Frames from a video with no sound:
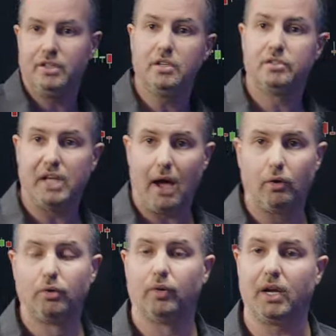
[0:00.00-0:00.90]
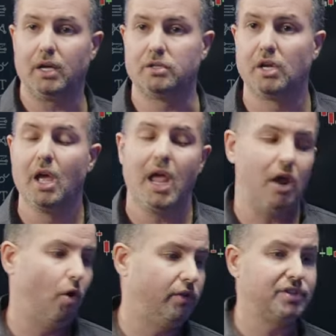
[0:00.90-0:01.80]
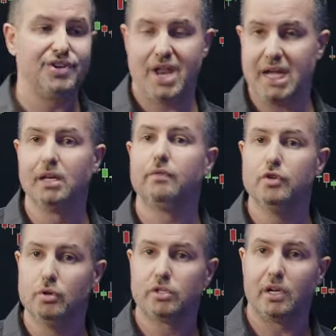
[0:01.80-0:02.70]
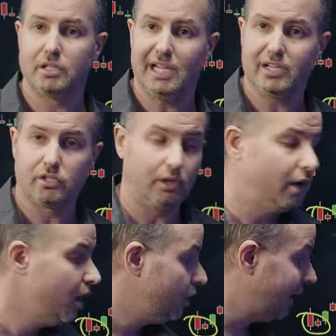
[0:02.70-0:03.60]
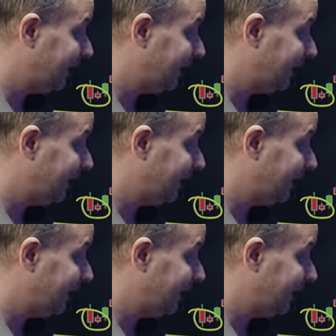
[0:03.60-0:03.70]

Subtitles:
these downgrades and all this negative news on Tesla, at